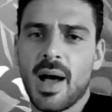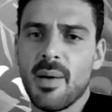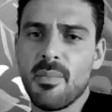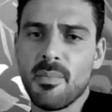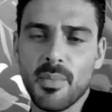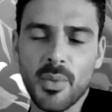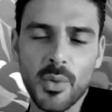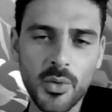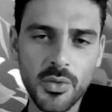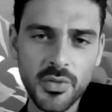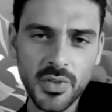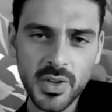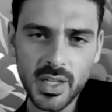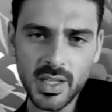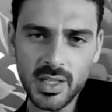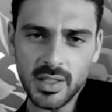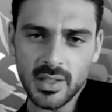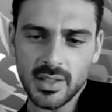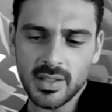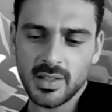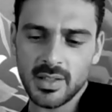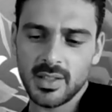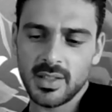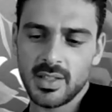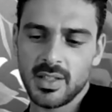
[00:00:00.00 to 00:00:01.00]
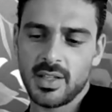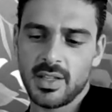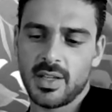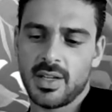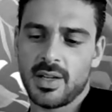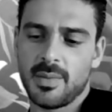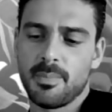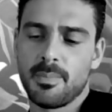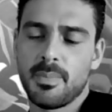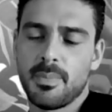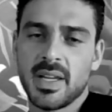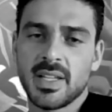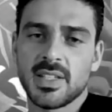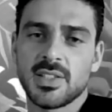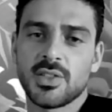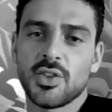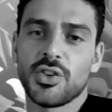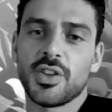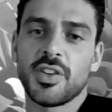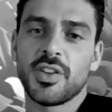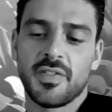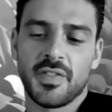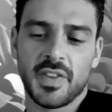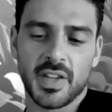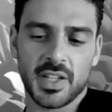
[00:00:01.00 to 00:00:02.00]
movie based
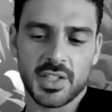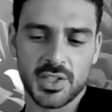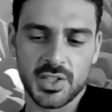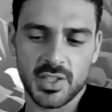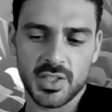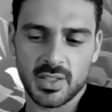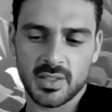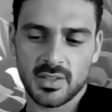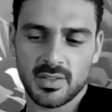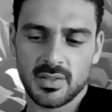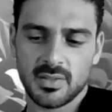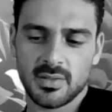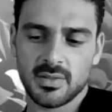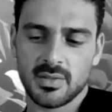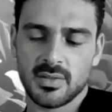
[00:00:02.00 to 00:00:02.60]
on a fiction.